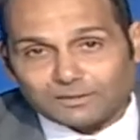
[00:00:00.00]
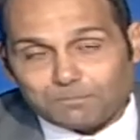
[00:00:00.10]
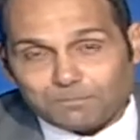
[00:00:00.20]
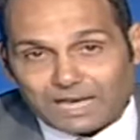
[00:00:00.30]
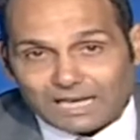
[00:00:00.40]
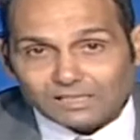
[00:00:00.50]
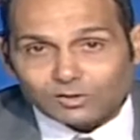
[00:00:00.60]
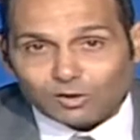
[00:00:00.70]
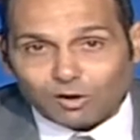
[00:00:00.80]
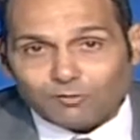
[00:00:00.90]
Mass
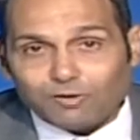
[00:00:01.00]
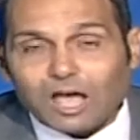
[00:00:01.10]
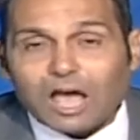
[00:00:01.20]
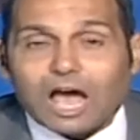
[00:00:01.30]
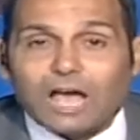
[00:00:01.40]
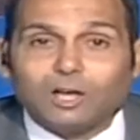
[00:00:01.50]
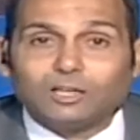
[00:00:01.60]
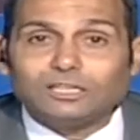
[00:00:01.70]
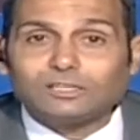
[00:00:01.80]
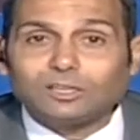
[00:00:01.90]
of a
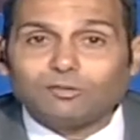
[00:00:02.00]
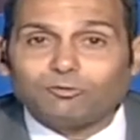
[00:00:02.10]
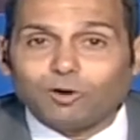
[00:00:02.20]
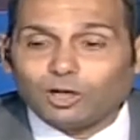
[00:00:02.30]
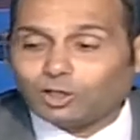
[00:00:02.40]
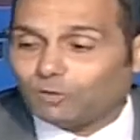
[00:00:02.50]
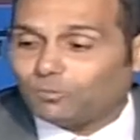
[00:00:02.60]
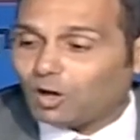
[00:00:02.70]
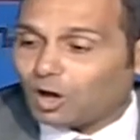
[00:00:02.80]
unit volume